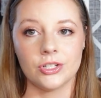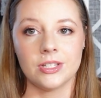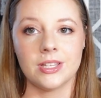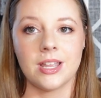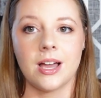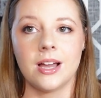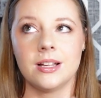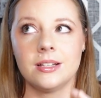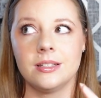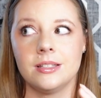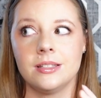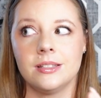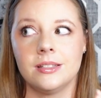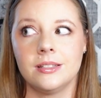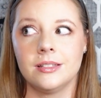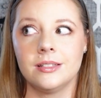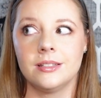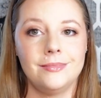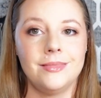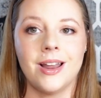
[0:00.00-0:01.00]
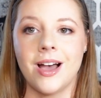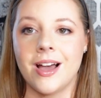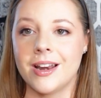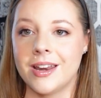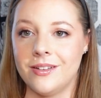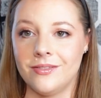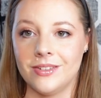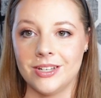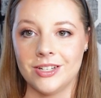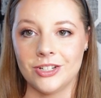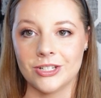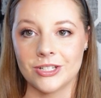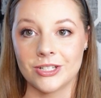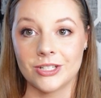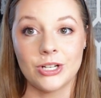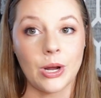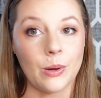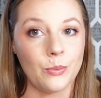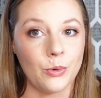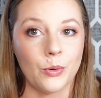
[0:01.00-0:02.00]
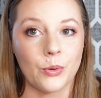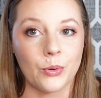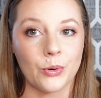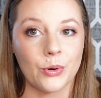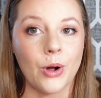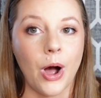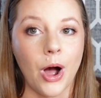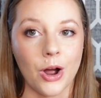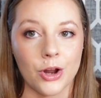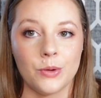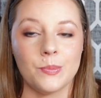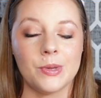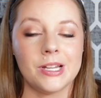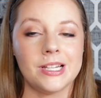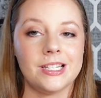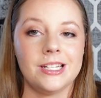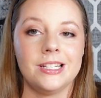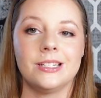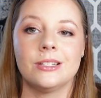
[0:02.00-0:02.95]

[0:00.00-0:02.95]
That's not even just double occupancy.